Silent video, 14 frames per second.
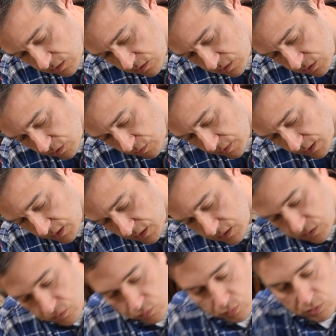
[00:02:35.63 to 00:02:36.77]
so it
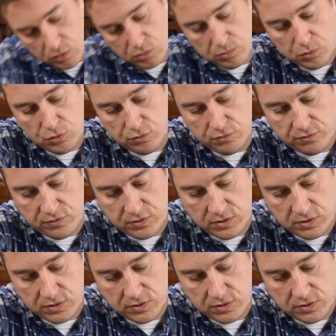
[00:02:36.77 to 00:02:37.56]
won't move.